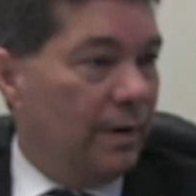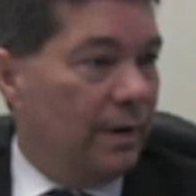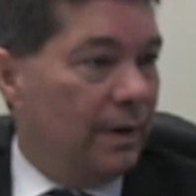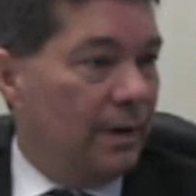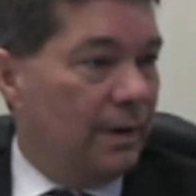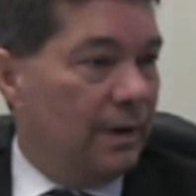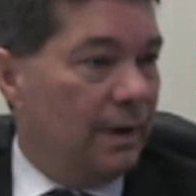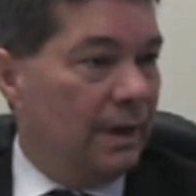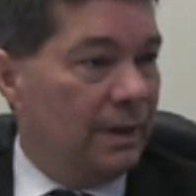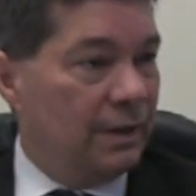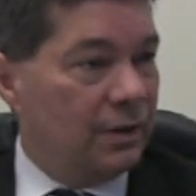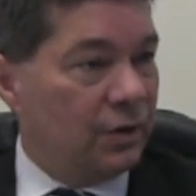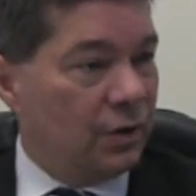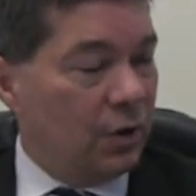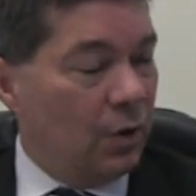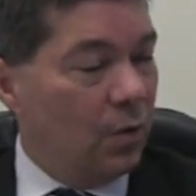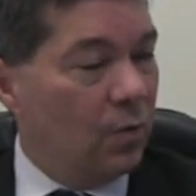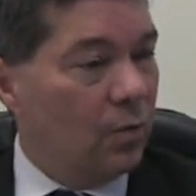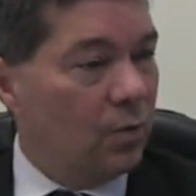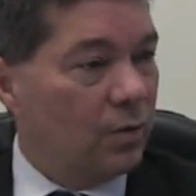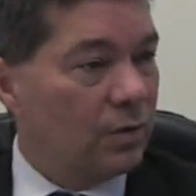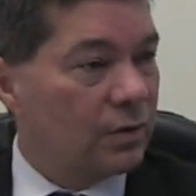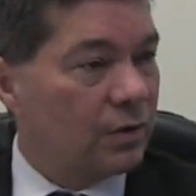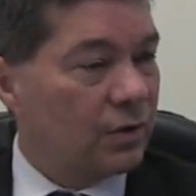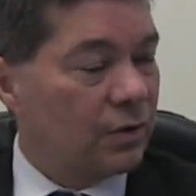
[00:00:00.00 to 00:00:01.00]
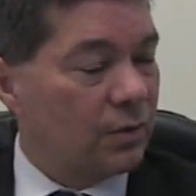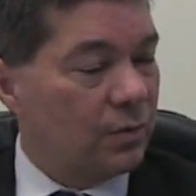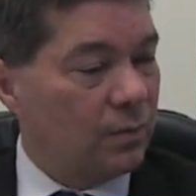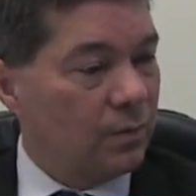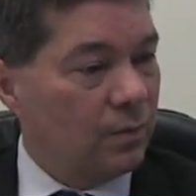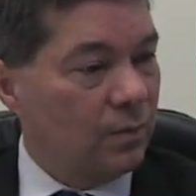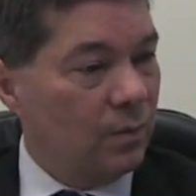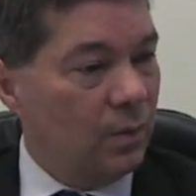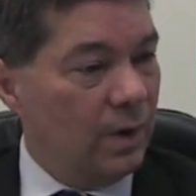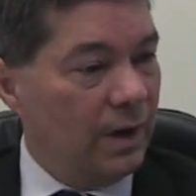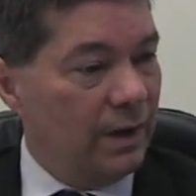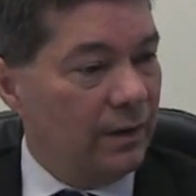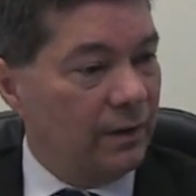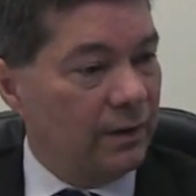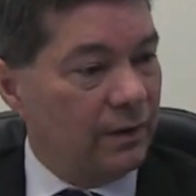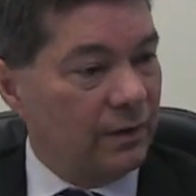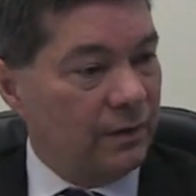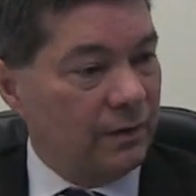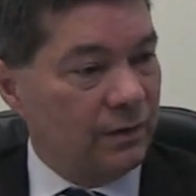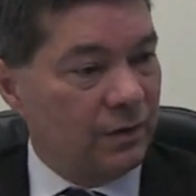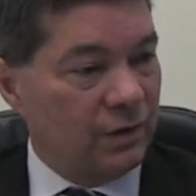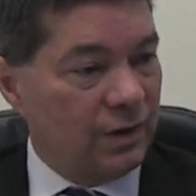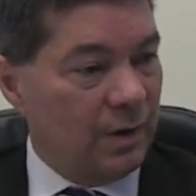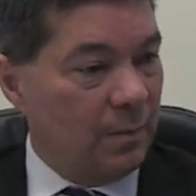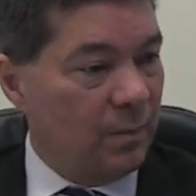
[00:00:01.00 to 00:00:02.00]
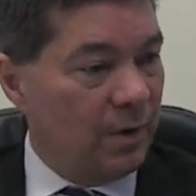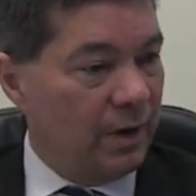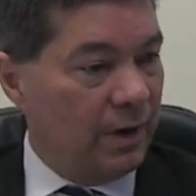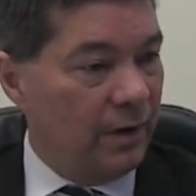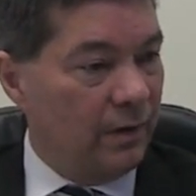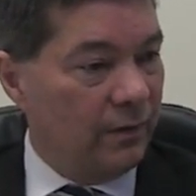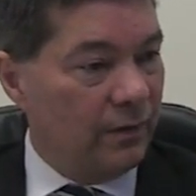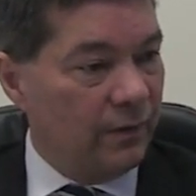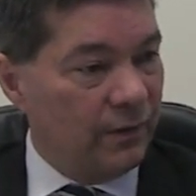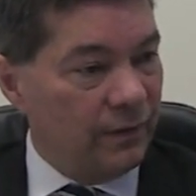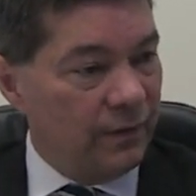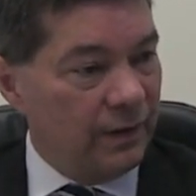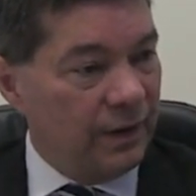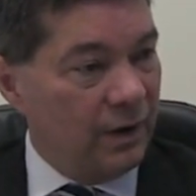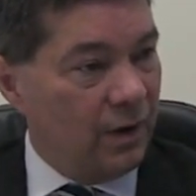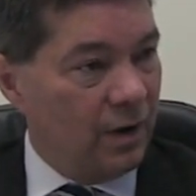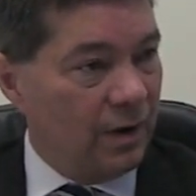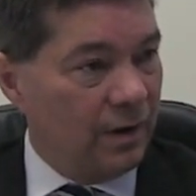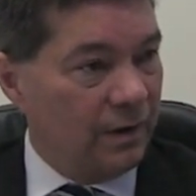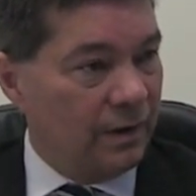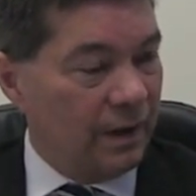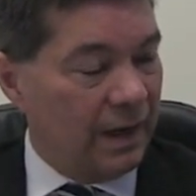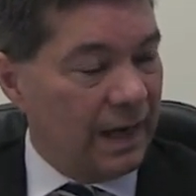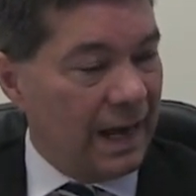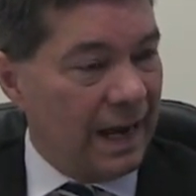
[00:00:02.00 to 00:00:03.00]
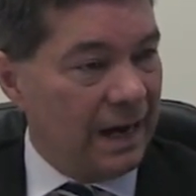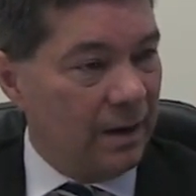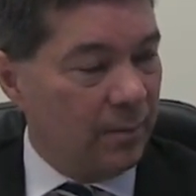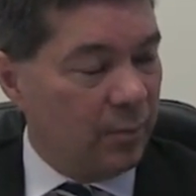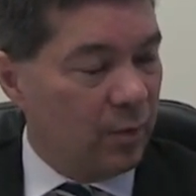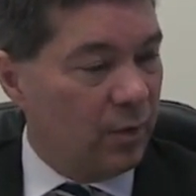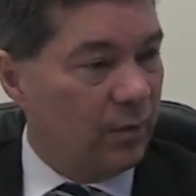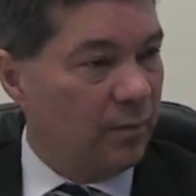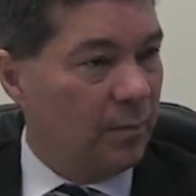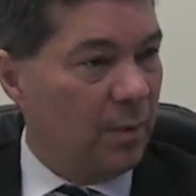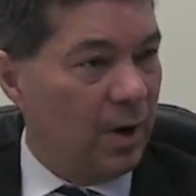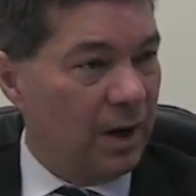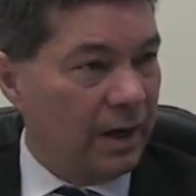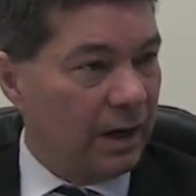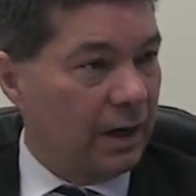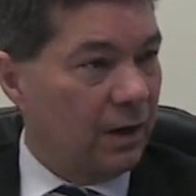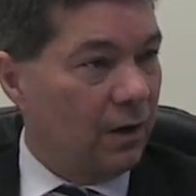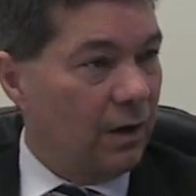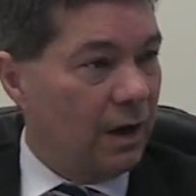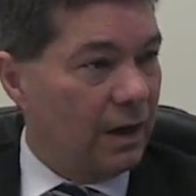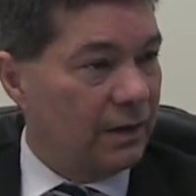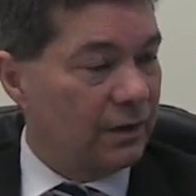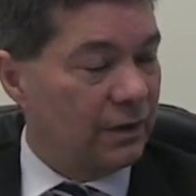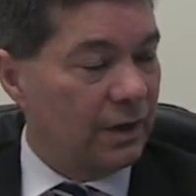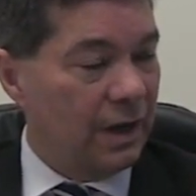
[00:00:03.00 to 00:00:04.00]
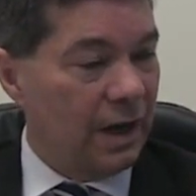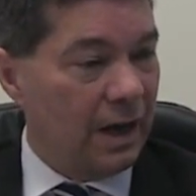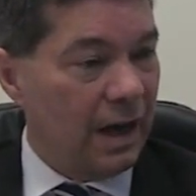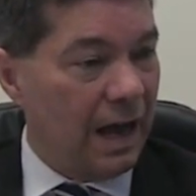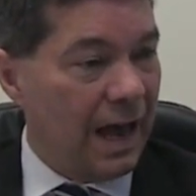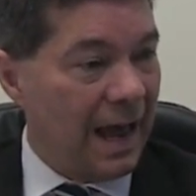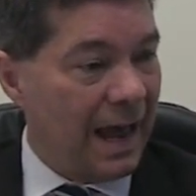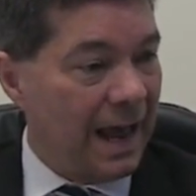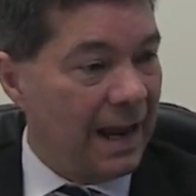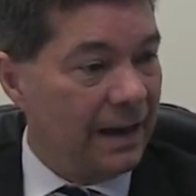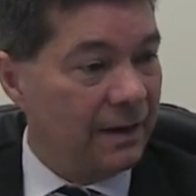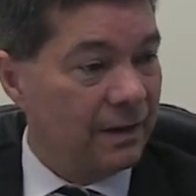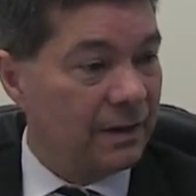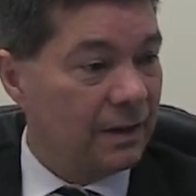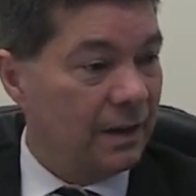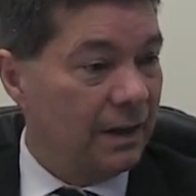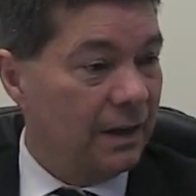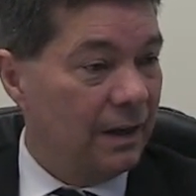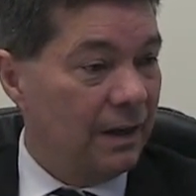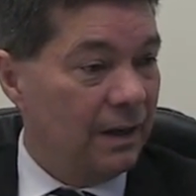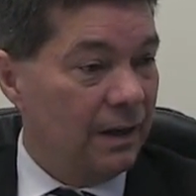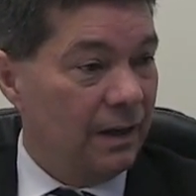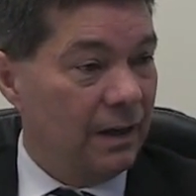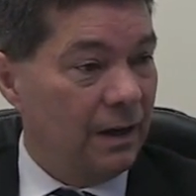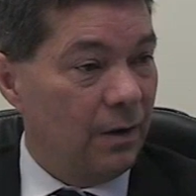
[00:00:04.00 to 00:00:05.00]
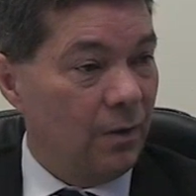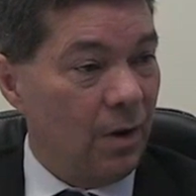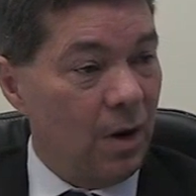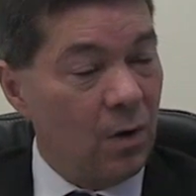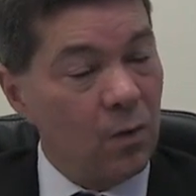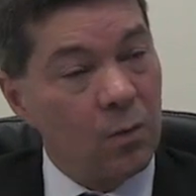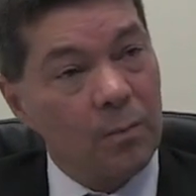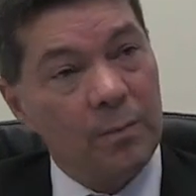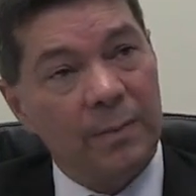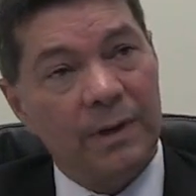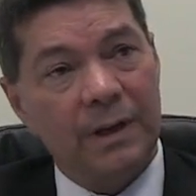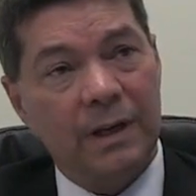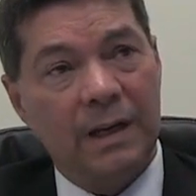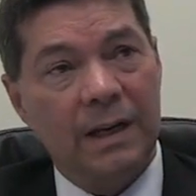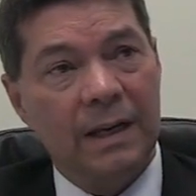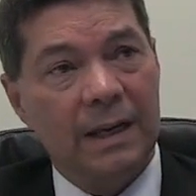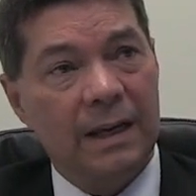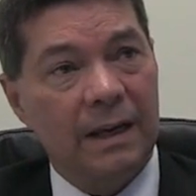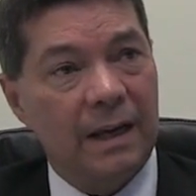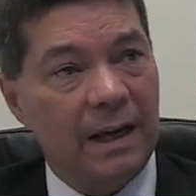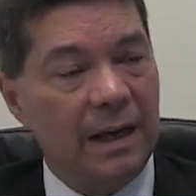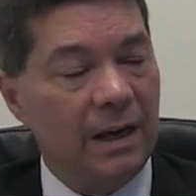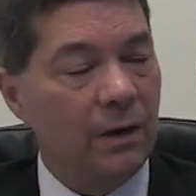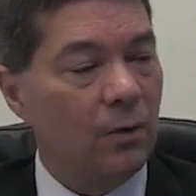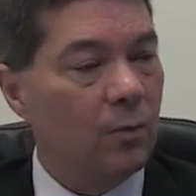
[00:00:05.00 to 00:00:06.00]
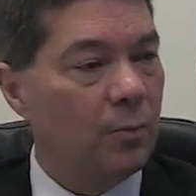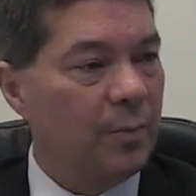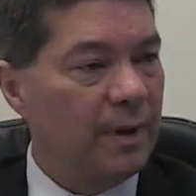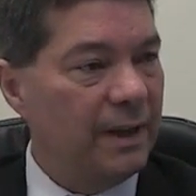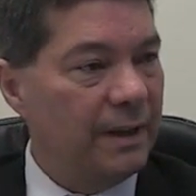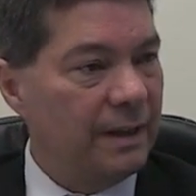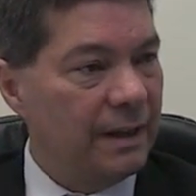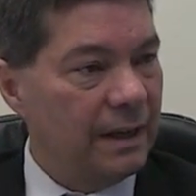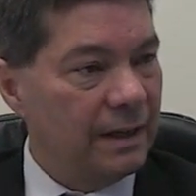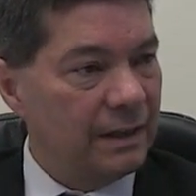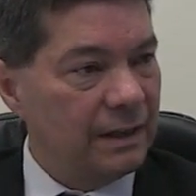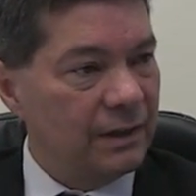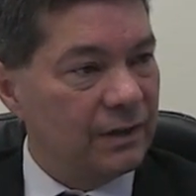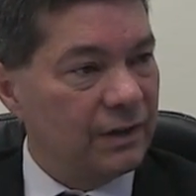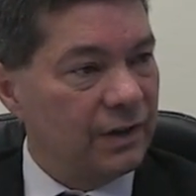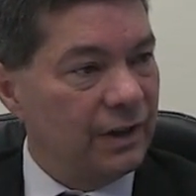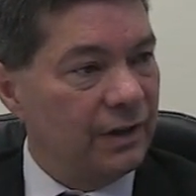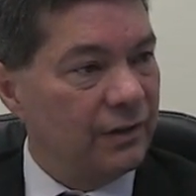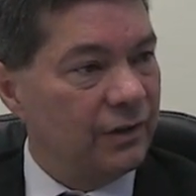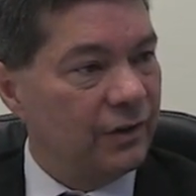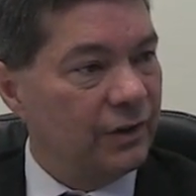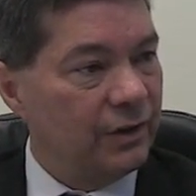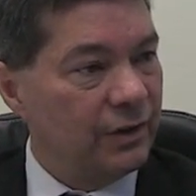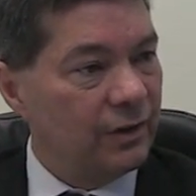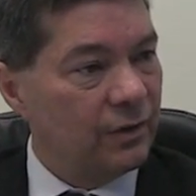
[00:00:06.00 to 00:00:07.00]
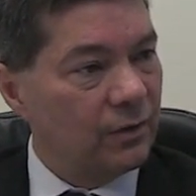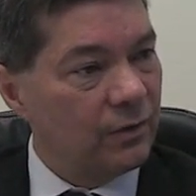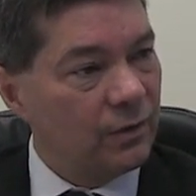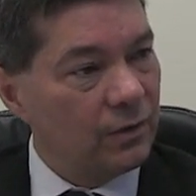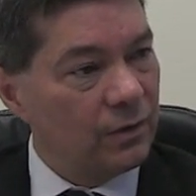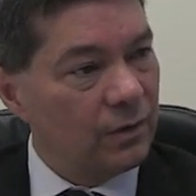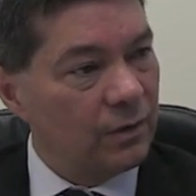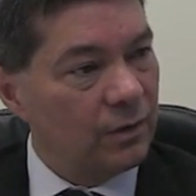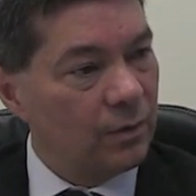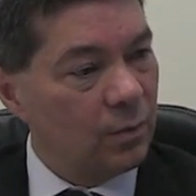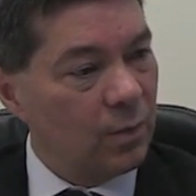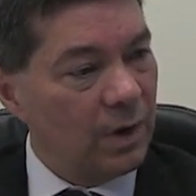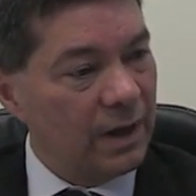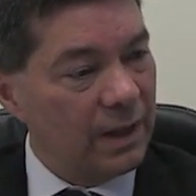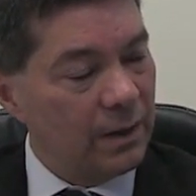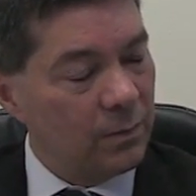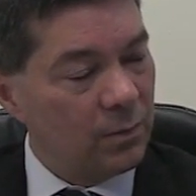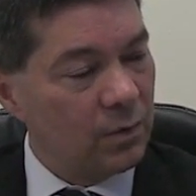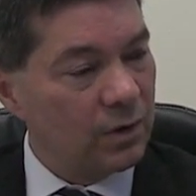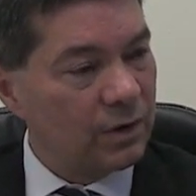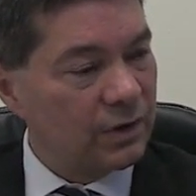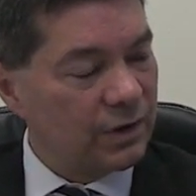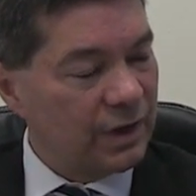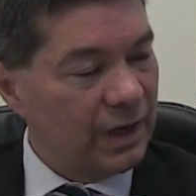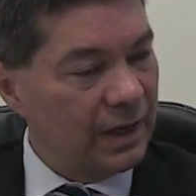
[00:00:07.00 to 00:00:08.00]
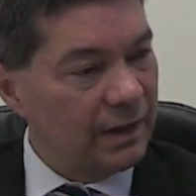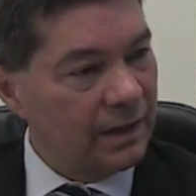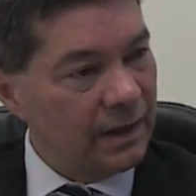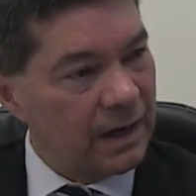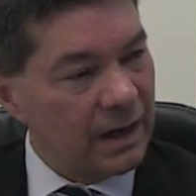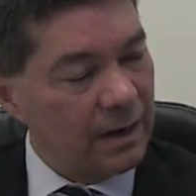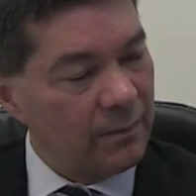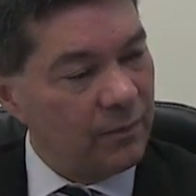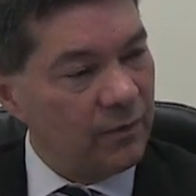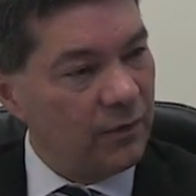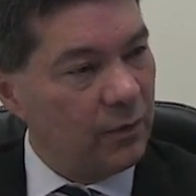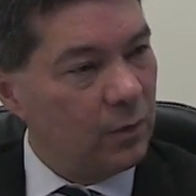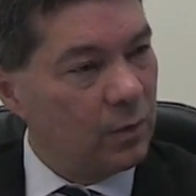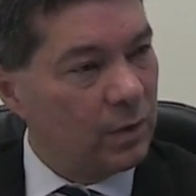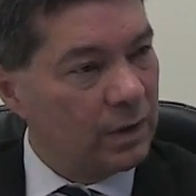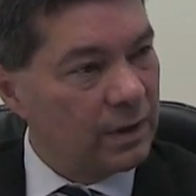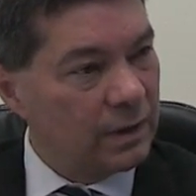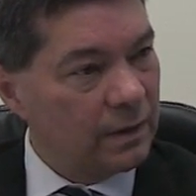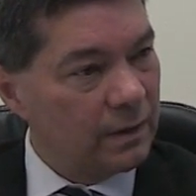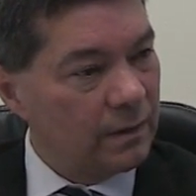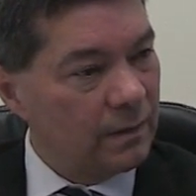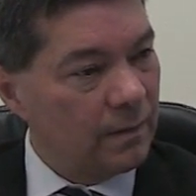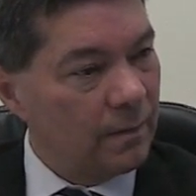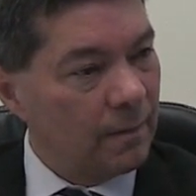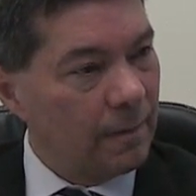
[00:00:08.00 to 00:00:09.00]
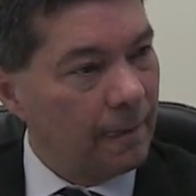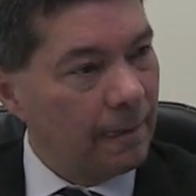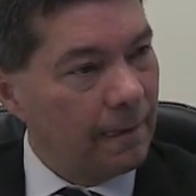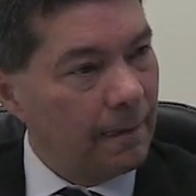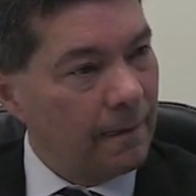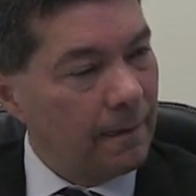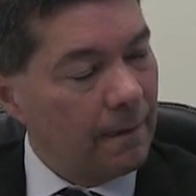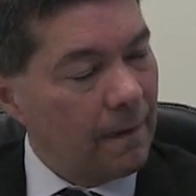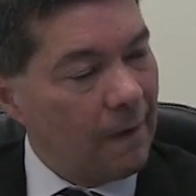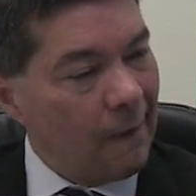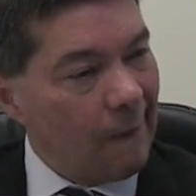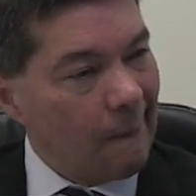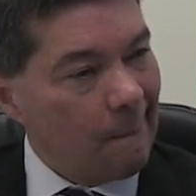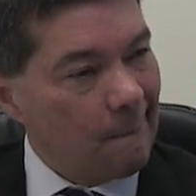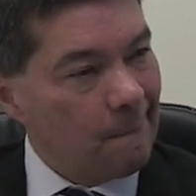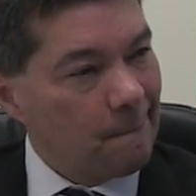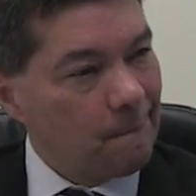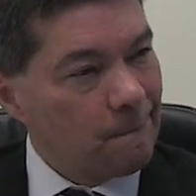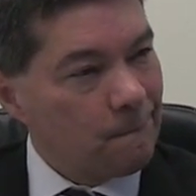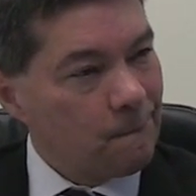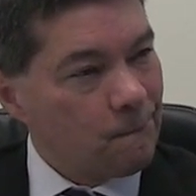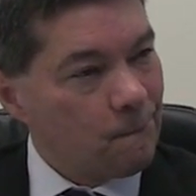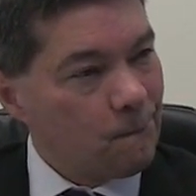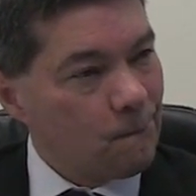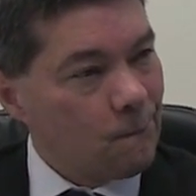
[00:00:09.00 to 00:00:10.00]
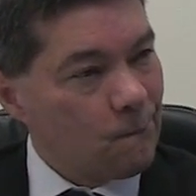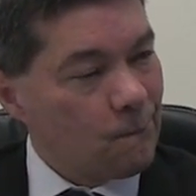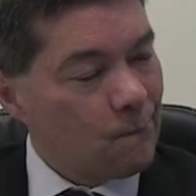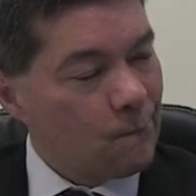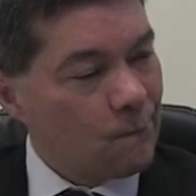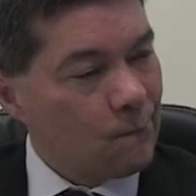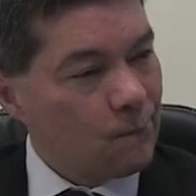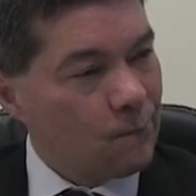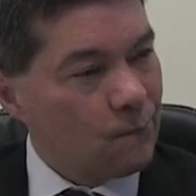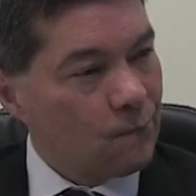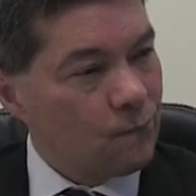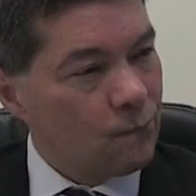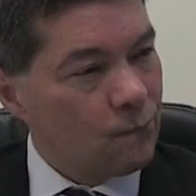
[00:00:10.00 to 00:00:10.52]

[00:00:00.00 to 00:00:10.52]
in talks with someone of the calibre of Michael Eisner, and, you know, ultimately it will be their decision on the way they want to take the club forward. Now, before